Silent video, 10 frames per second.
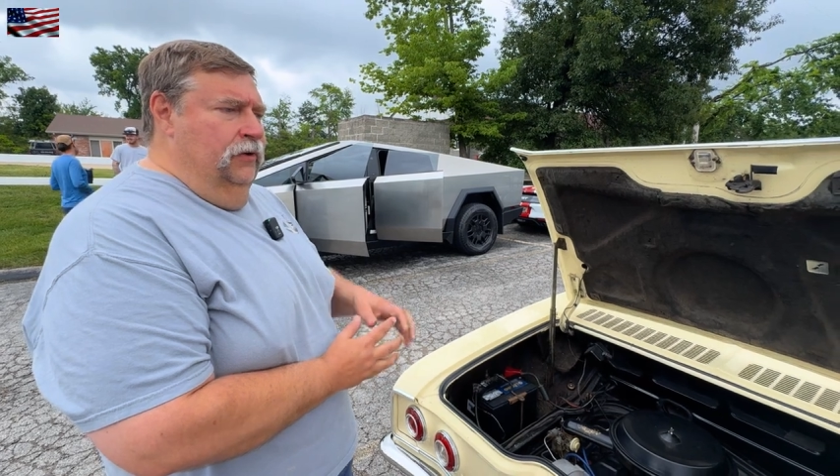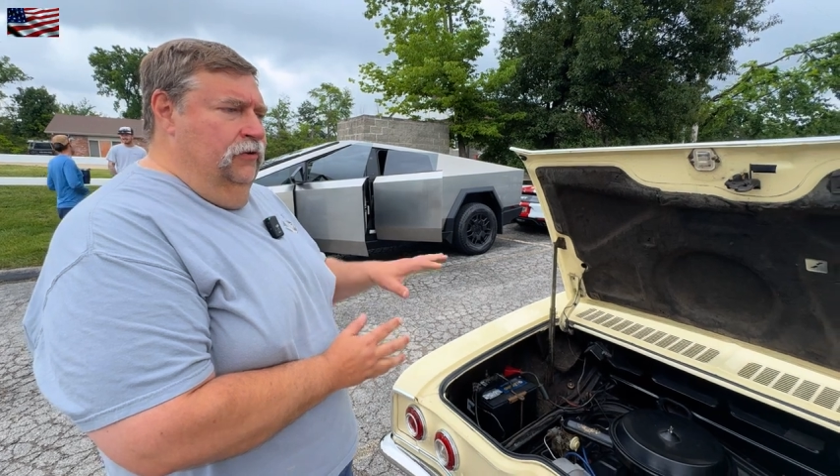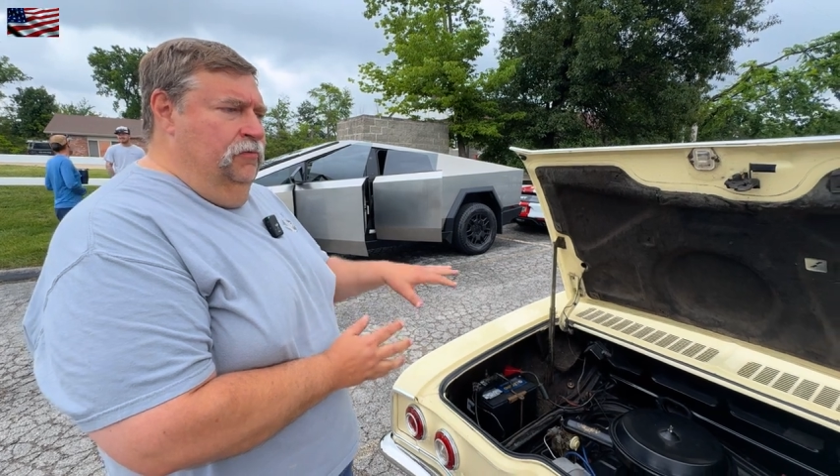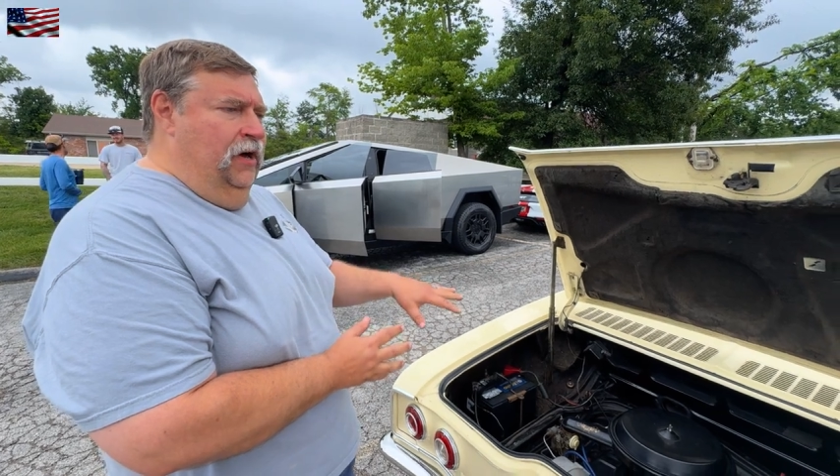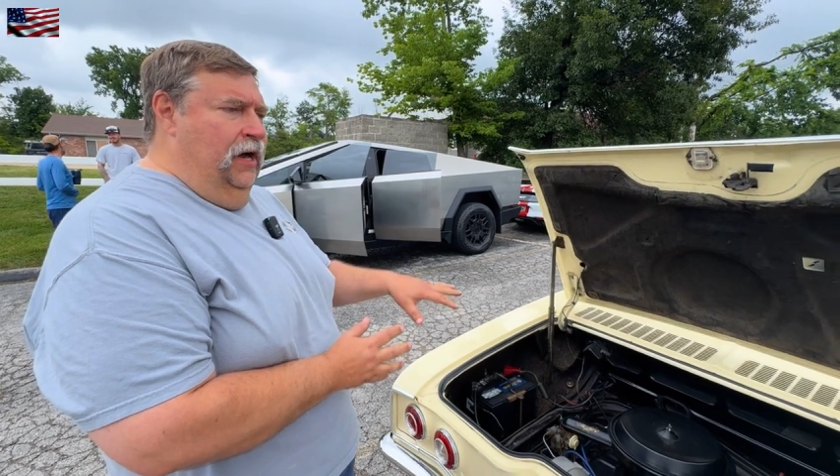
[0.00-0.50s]

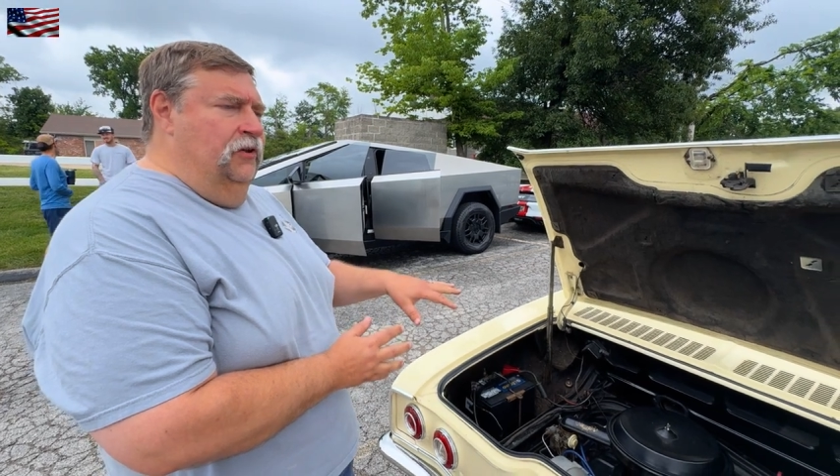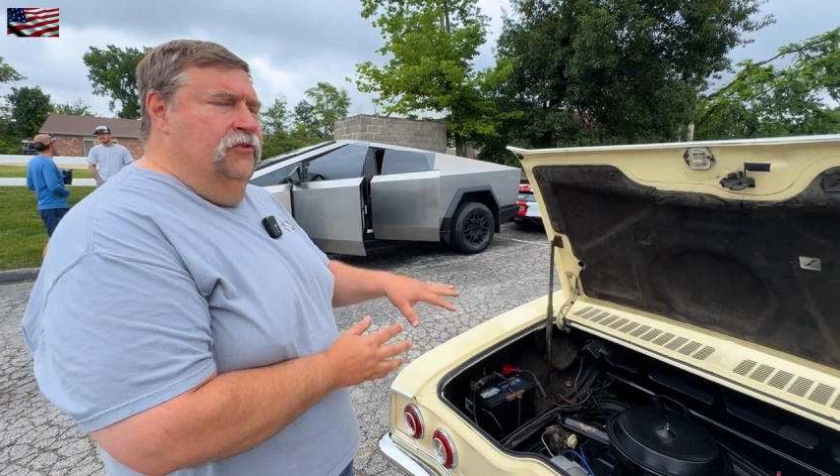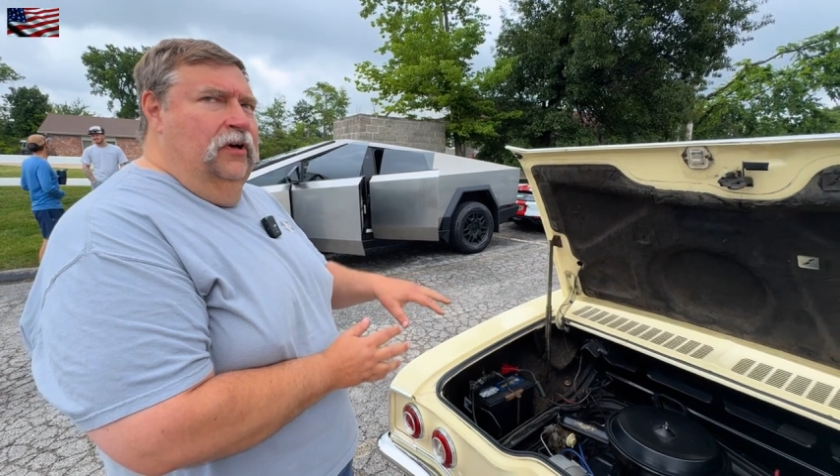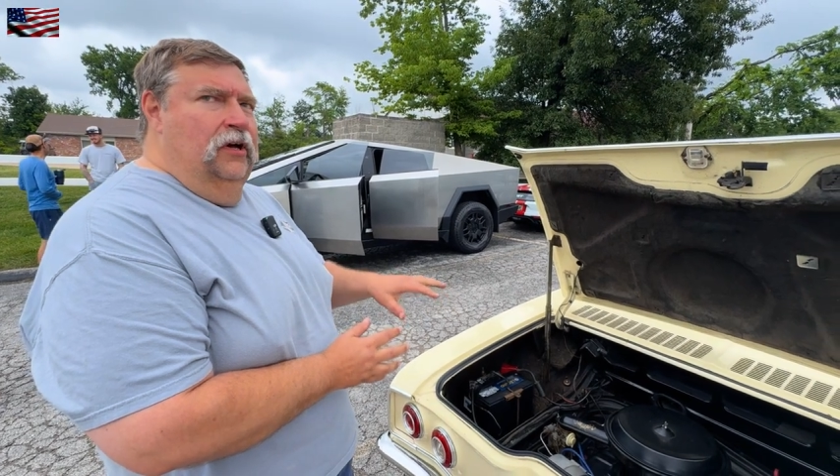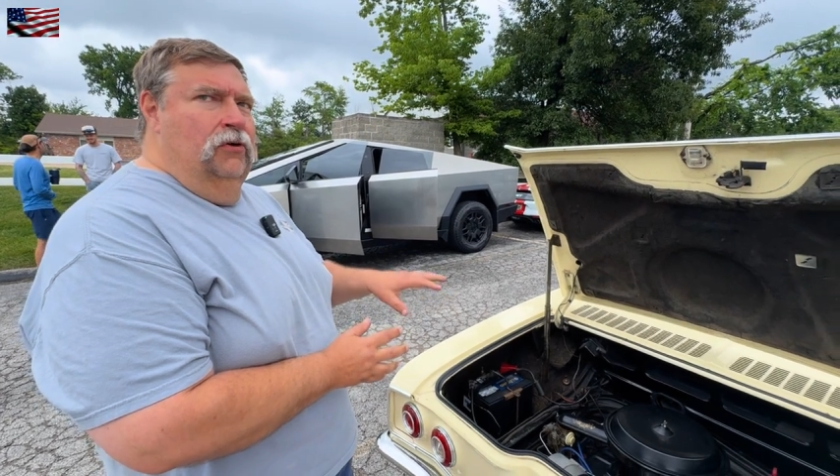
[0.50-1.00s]
this body
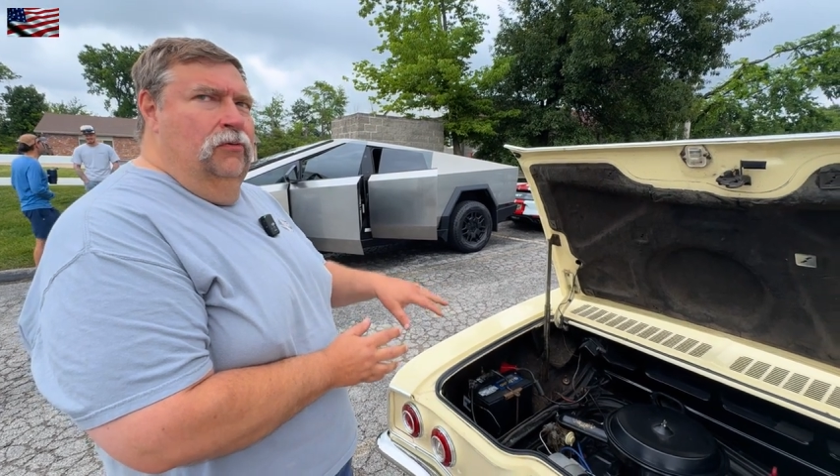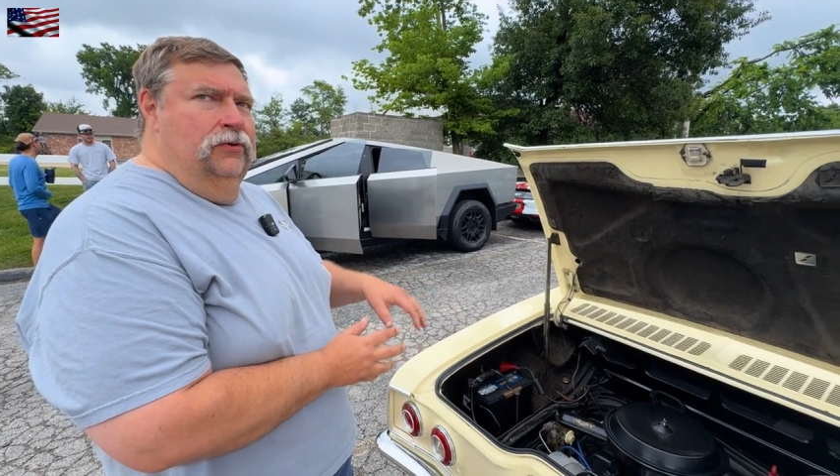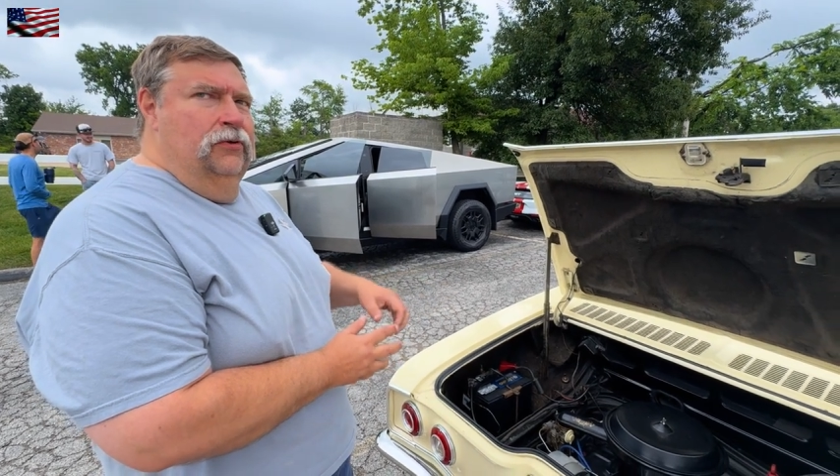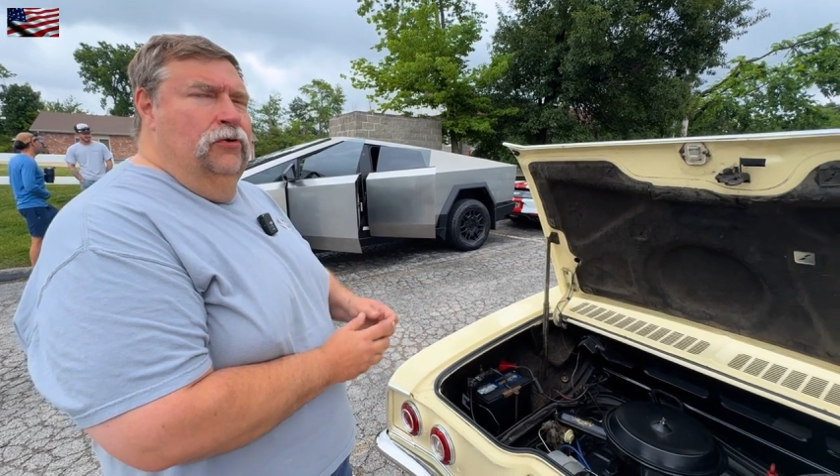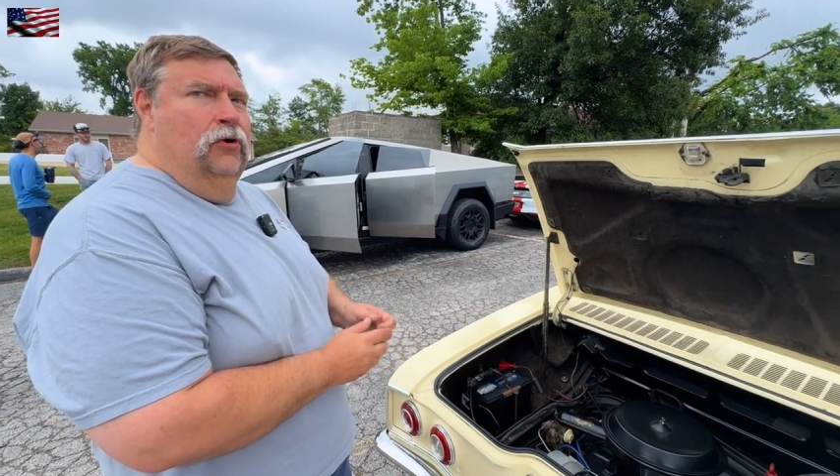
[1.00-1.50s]
style with
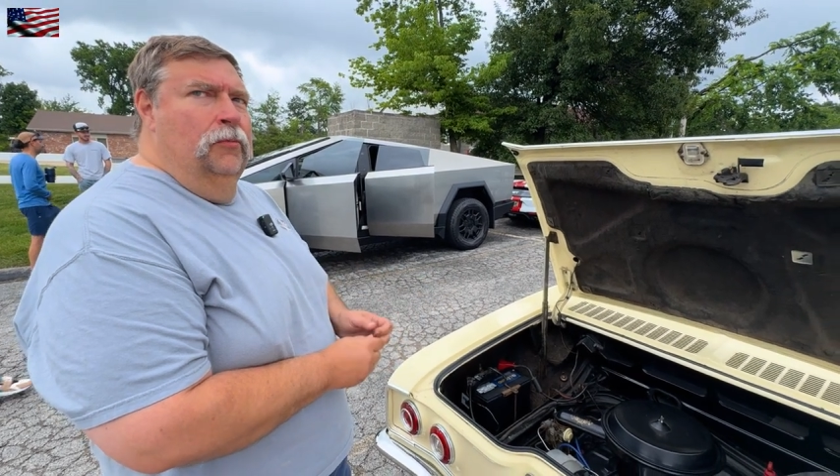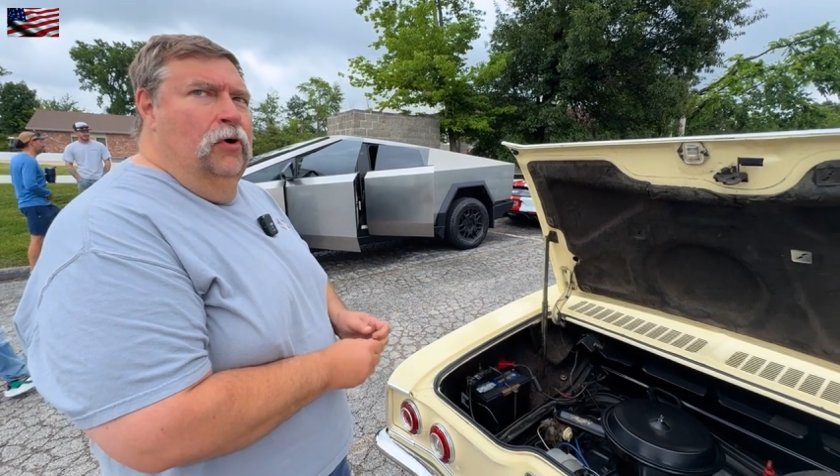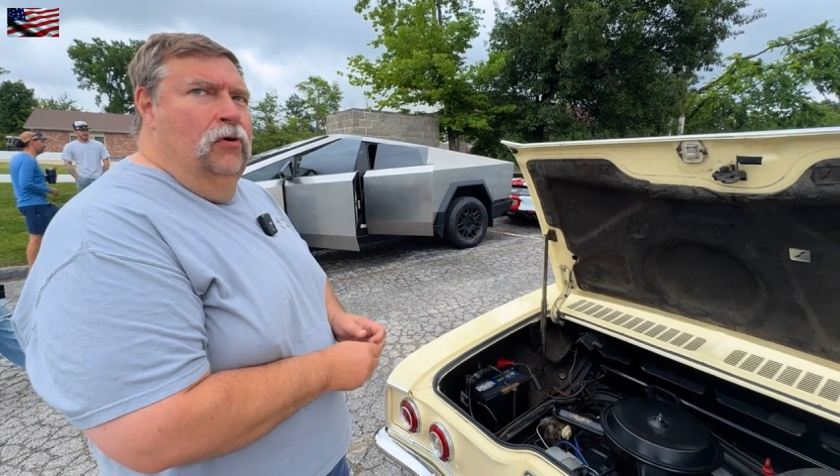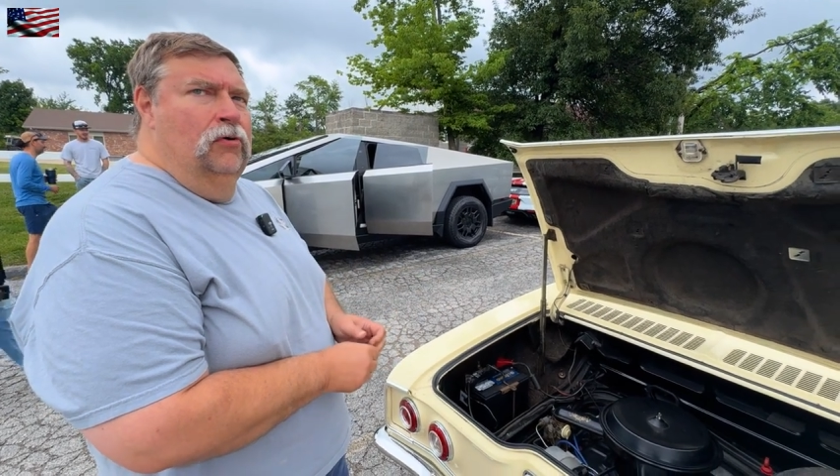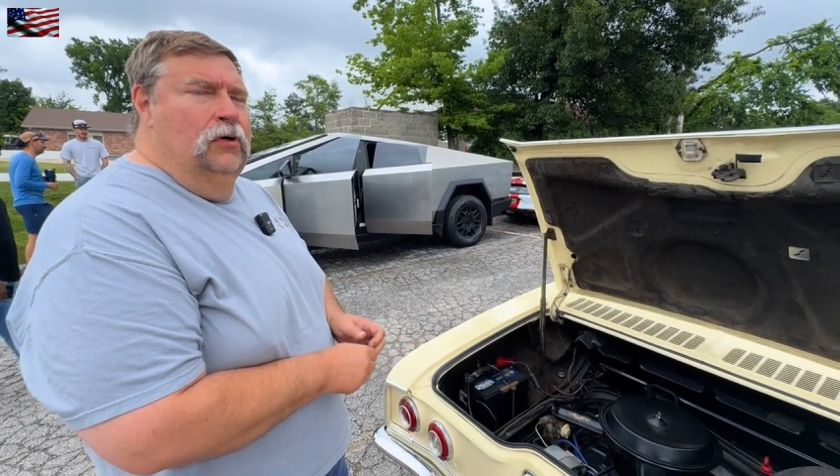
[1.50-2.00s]
the turbo.